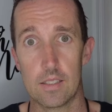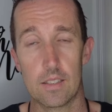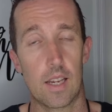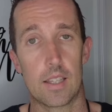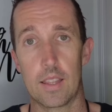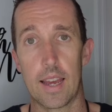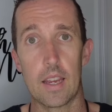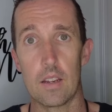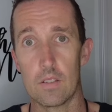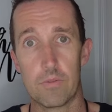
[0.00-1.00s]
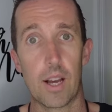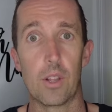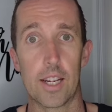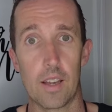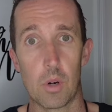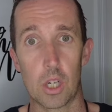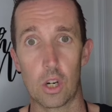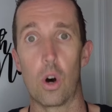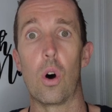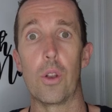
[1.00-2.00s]
Like they felt like they were
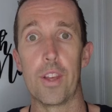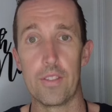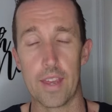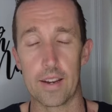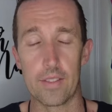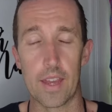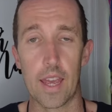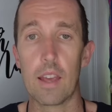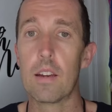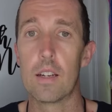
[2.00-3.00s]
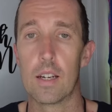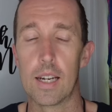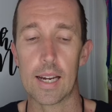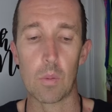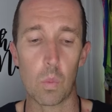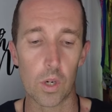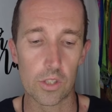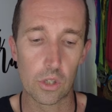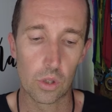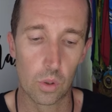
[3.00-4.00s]
gone then and there, uh,
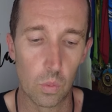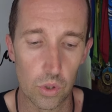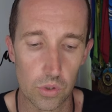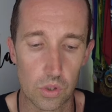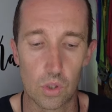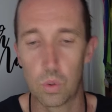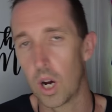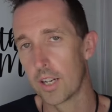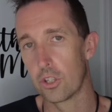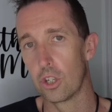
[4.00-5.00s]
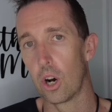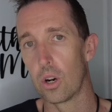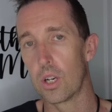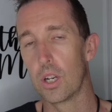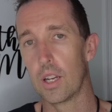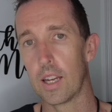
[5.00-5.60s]
which was quite a shock.